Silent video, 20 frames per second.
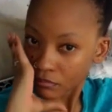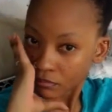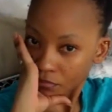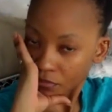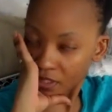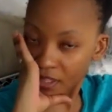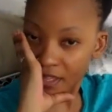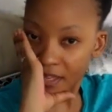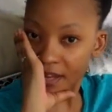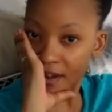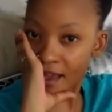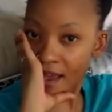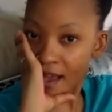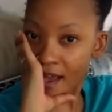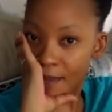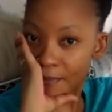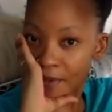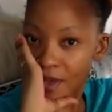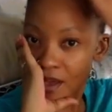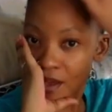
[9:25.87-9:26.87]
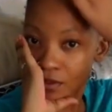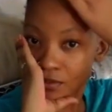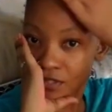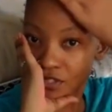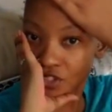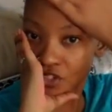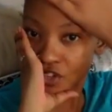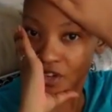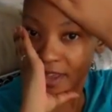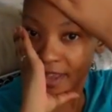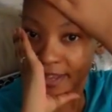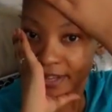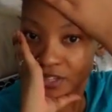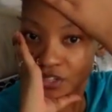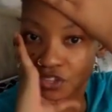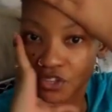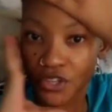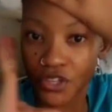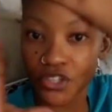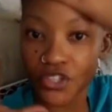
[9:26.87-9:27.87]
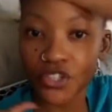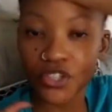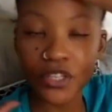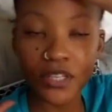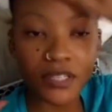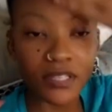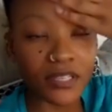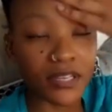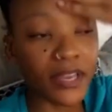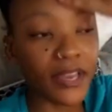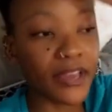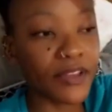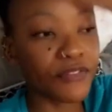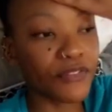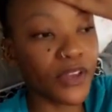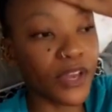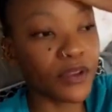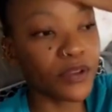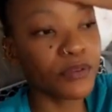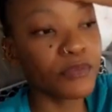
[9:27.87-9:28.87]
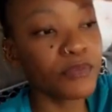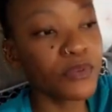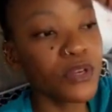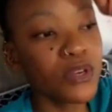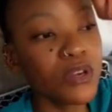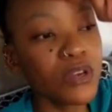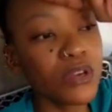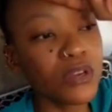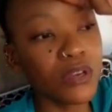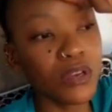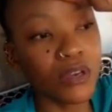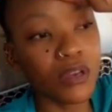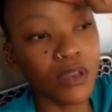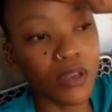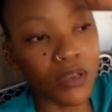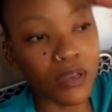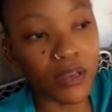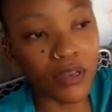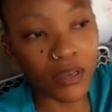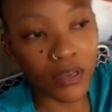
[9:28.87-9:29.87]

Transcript: Kid Abo's changing, she's giving me